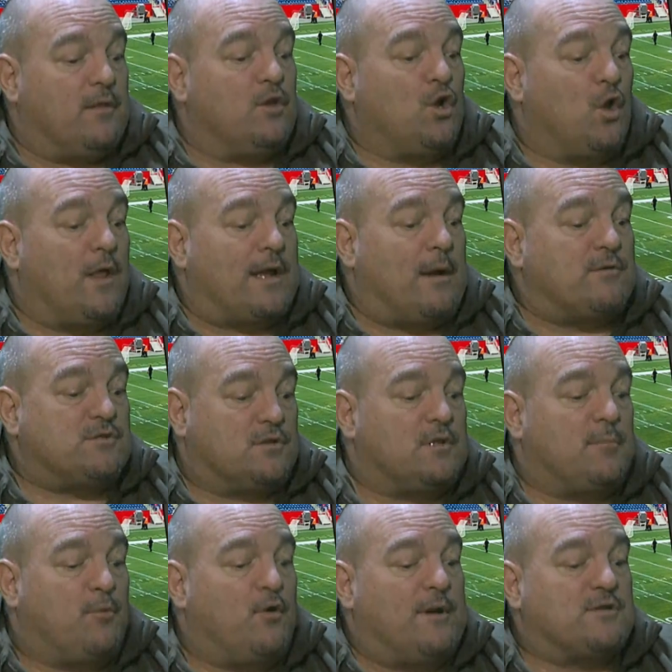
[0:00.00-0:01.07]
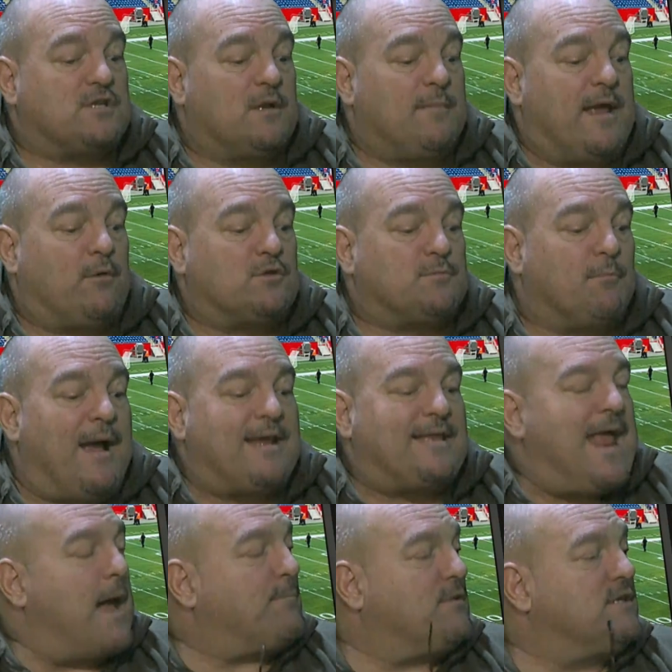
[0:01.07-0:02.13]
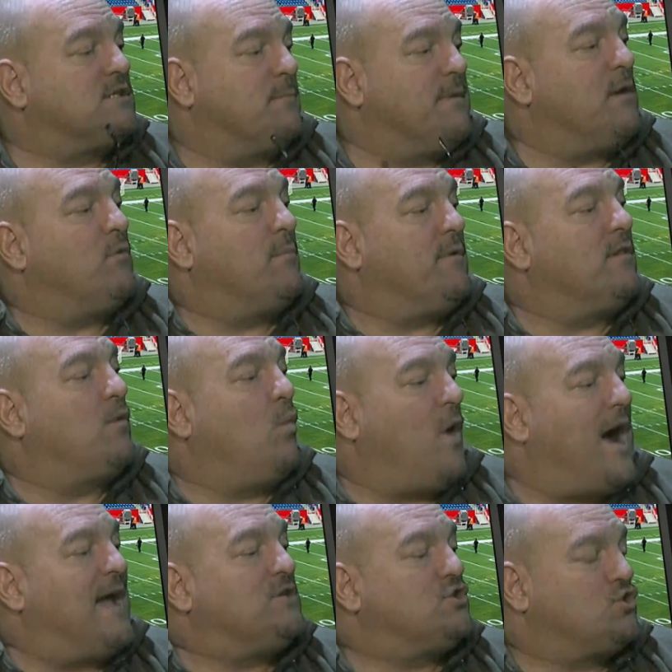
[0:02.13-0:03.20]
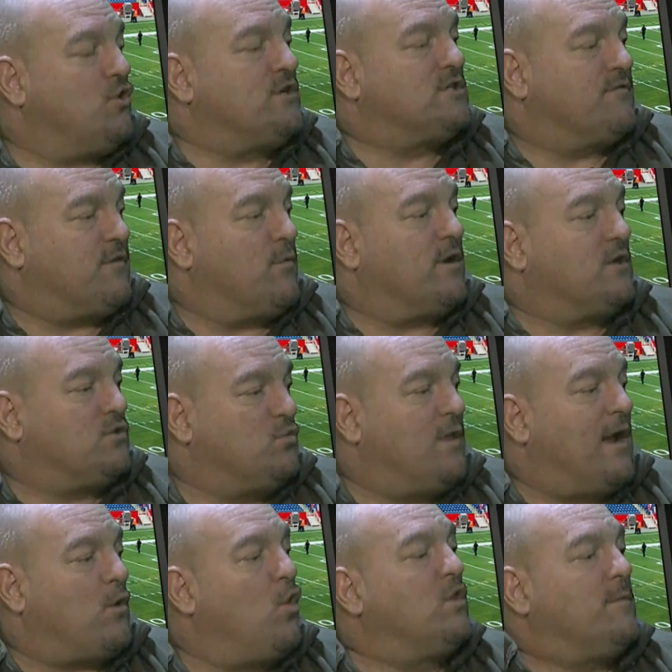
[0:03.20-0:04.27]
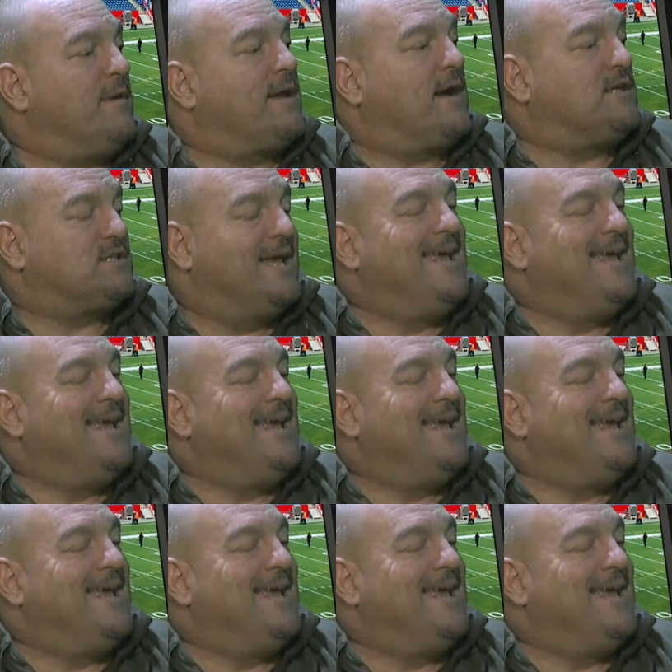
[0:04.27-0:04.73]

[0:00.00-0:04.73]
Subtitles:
the point I was going to make was Mike Napoli to me would be the wise choice if they were going to do that, only because